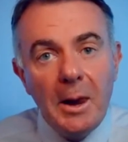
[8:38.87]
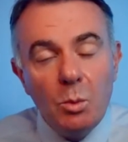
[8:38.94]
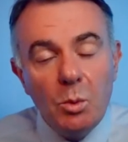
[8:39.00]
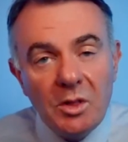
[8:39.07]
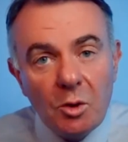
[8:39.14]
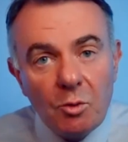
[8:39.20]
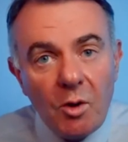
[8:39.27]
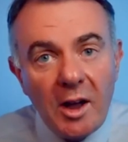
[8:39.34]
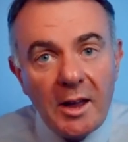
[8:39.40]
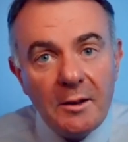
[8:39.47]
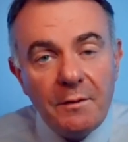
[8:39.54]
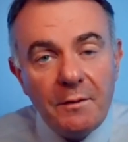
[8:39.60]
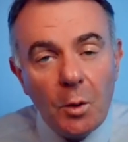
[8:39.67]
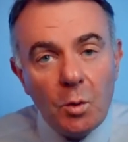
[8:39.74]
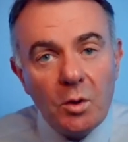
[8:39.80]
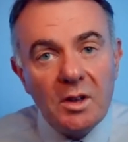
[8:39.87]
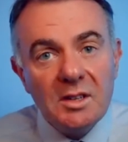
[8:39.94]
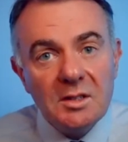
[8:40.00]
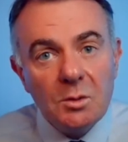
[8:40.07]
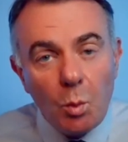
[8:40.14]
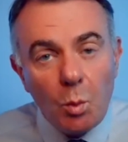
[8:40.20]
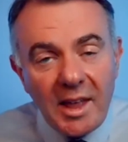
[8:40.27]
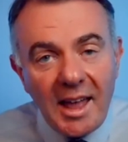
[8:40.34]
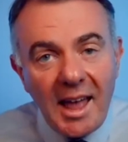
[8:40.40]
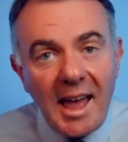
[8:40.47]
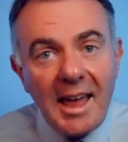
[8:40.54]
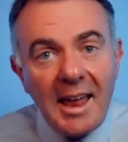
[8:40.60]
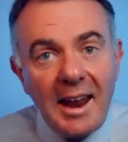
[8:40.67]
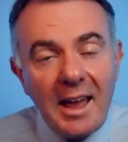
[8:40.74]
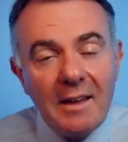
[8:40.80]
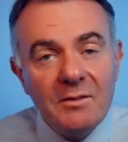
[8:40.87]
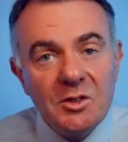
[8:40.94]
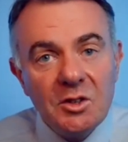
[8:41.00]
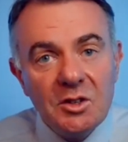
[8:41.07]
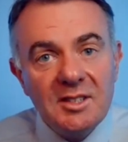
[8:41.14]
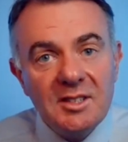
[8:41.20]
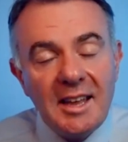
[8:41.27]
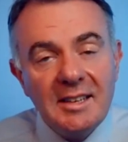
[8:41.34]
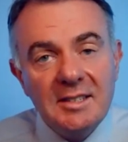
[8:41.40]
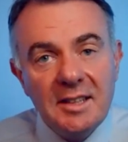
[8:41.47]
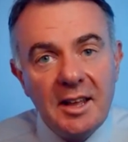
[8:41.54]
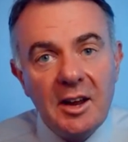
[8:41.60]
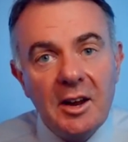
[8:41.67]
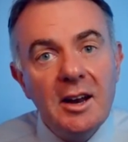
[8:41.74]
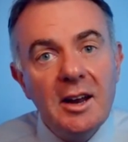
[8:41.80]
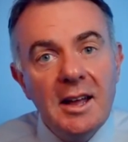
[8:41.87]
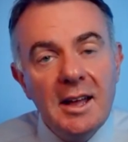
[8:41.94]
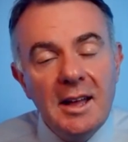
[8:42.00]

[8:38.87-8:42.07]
with the right focus, we can have success there.